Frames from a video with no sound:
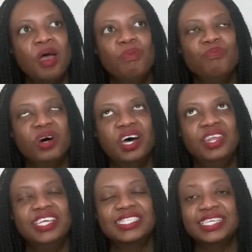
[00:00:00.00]
But
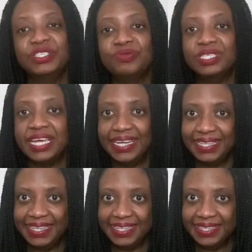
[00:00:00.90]
it's
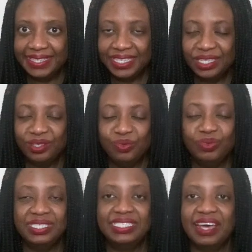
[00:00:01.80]
entertaining.
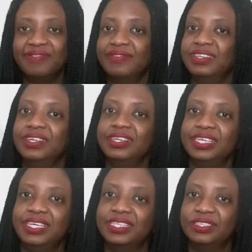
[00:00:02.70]
You
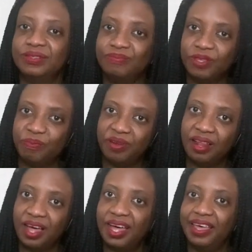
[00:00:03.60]
definitely the
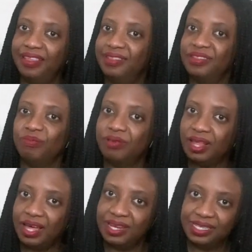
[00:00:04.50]
plot. The
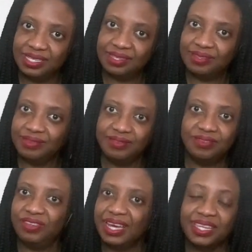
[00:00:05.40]
plot is
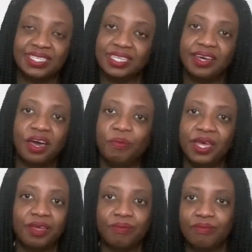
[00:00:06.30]
you're not going to see it coming.